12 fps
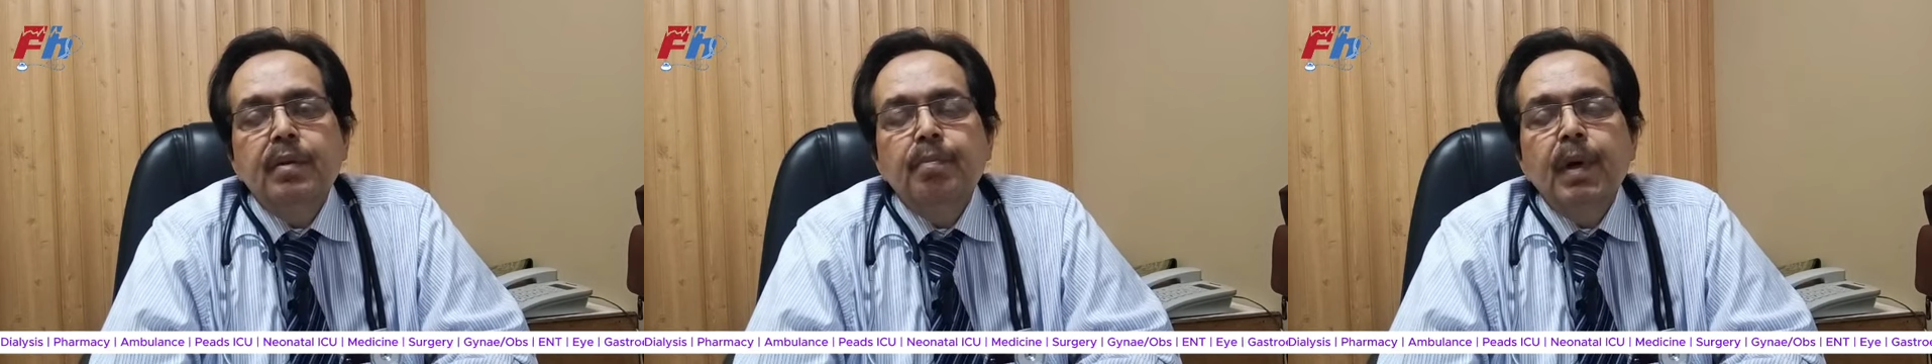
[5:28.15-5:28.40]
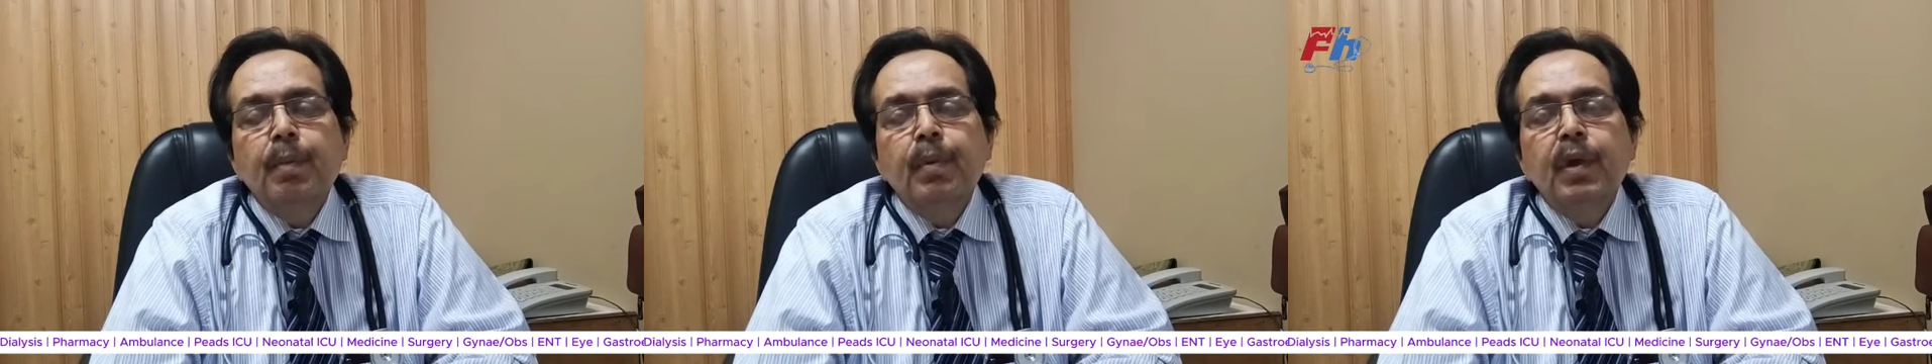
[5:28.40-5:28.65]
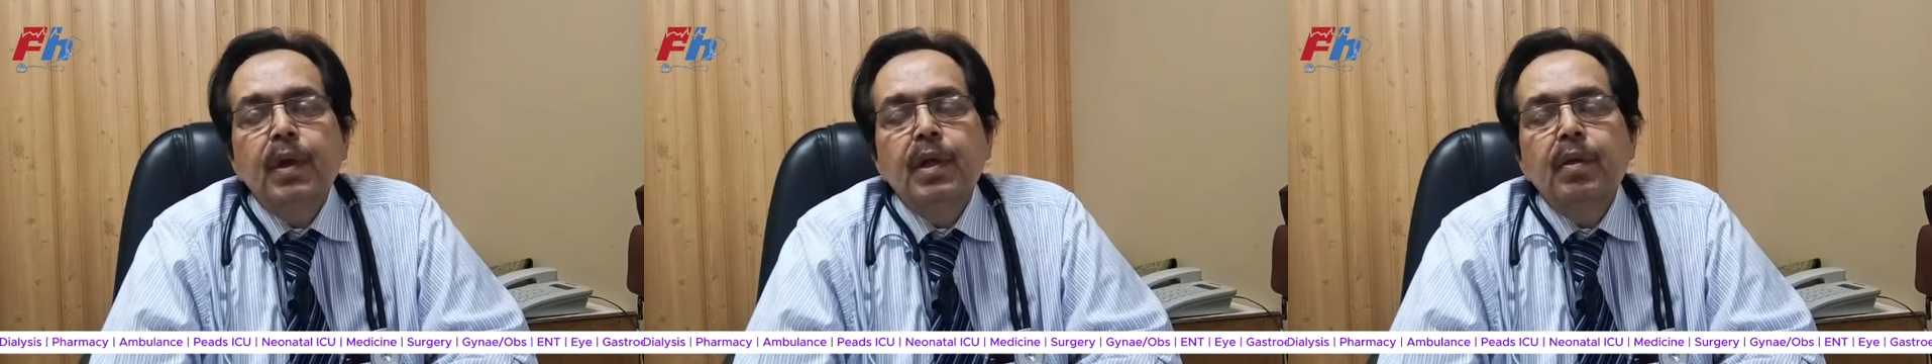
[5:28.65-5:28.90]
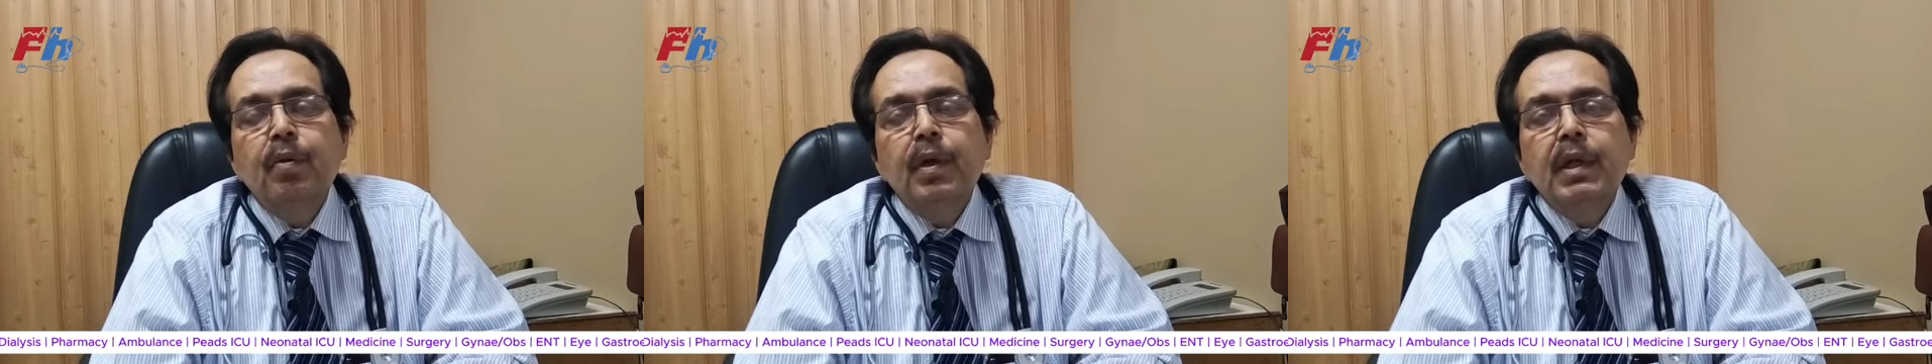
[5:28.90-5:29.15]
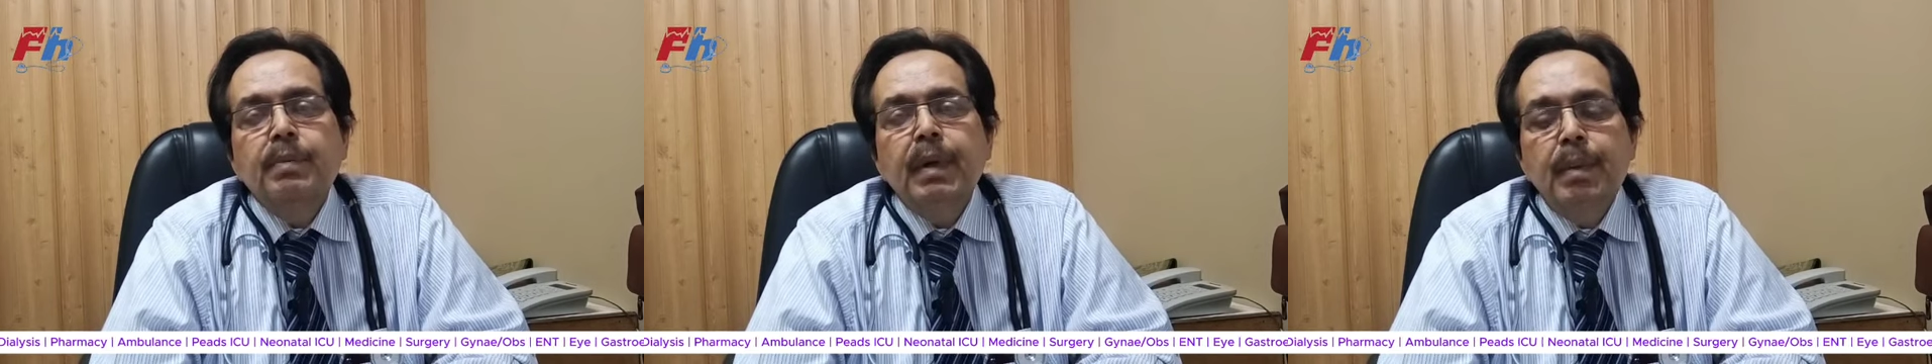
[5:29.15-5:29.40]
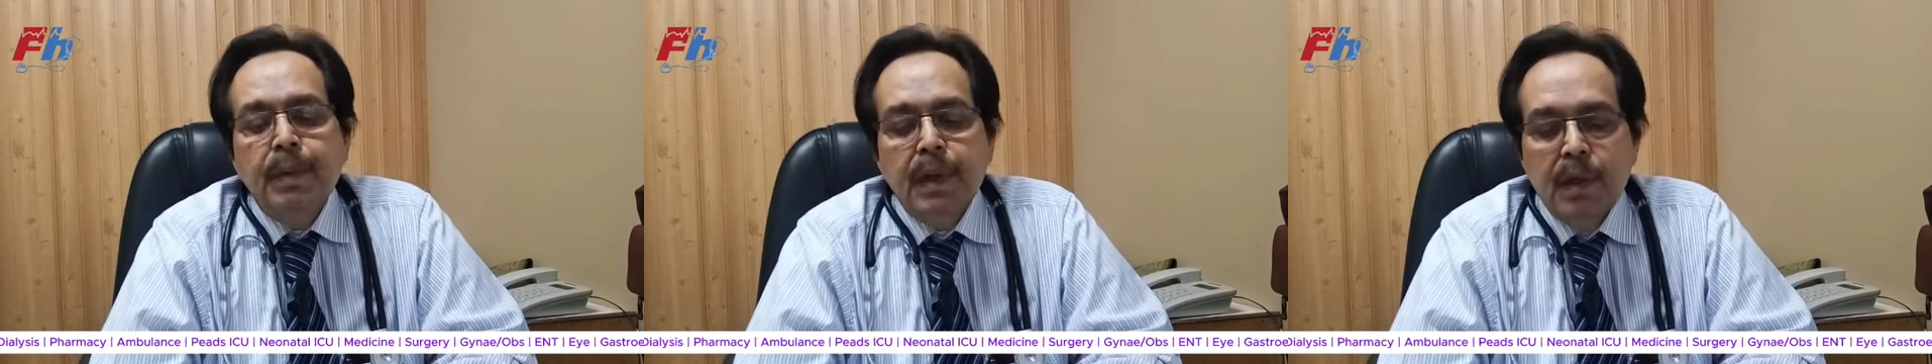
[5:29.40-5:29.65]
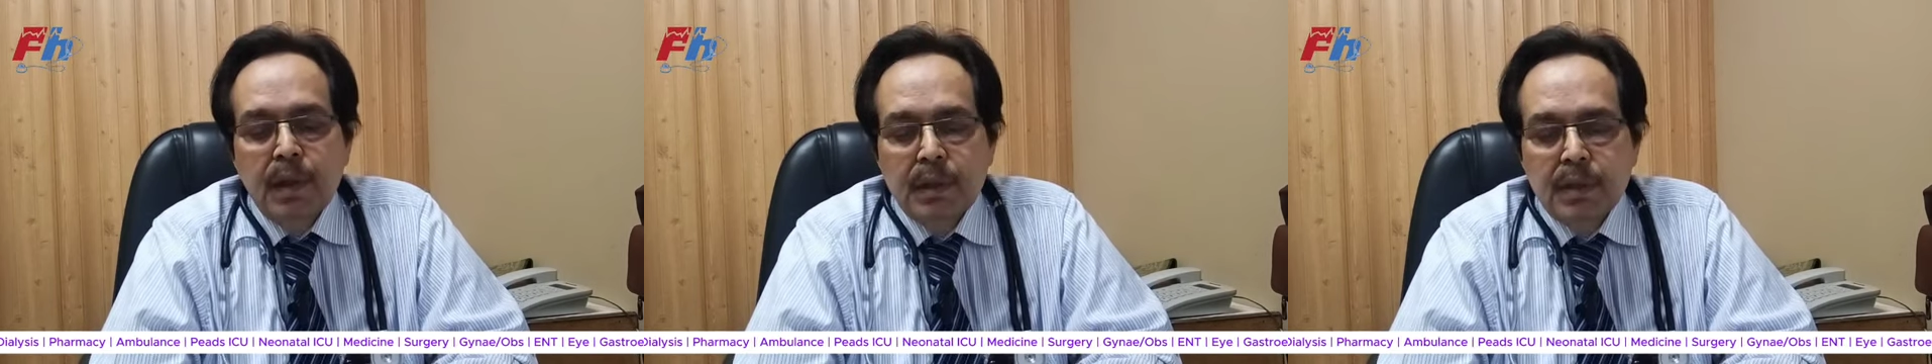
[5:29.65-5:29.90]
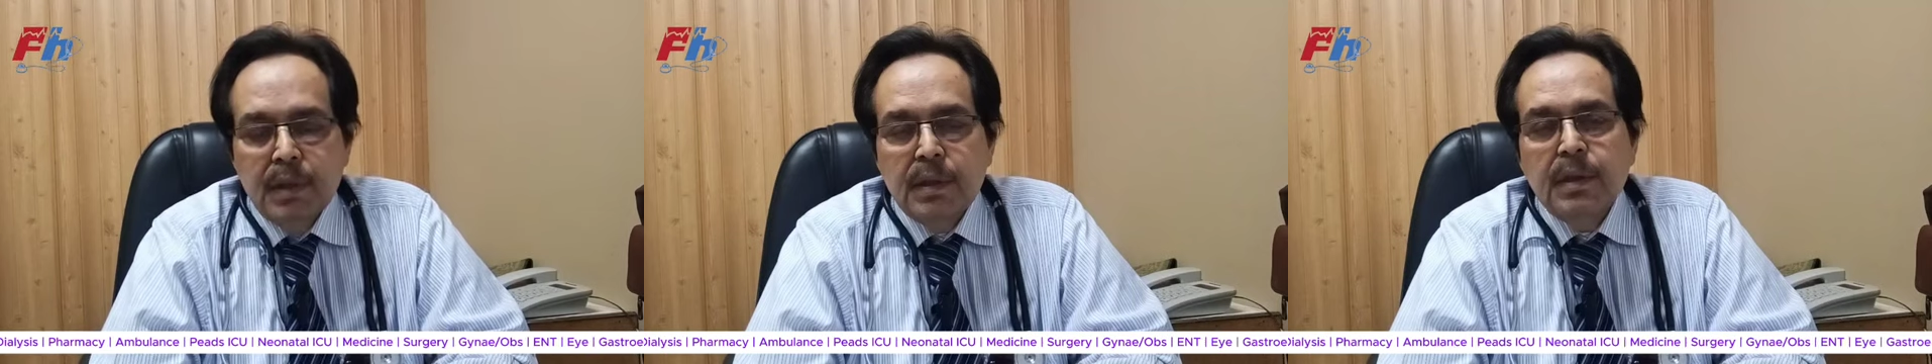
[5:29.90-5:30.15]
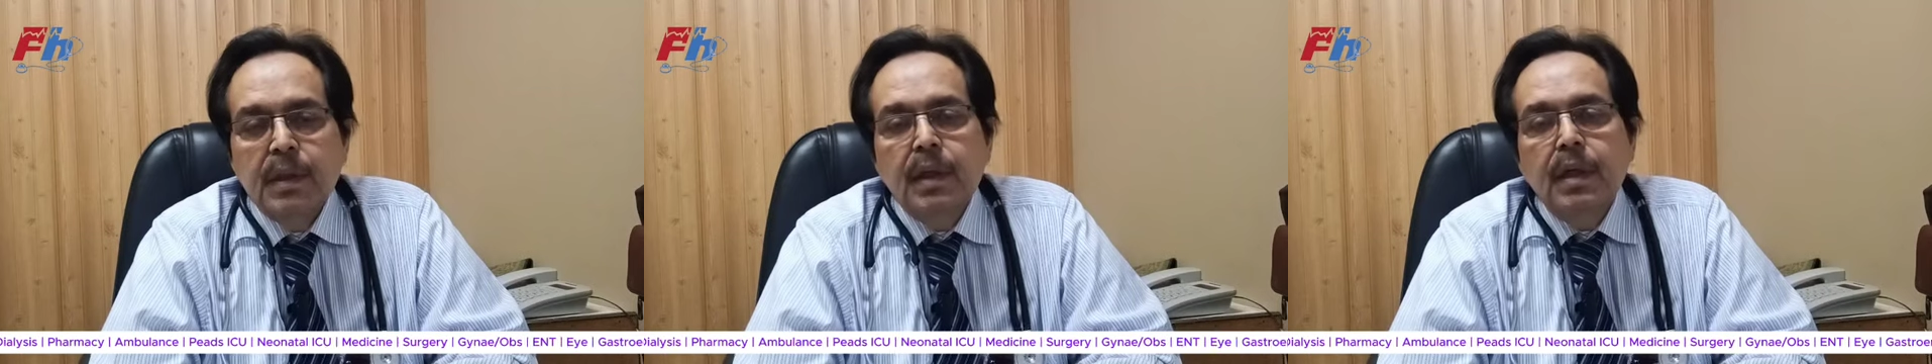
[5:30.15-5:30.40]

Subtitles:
popularly known as peptic ulcers,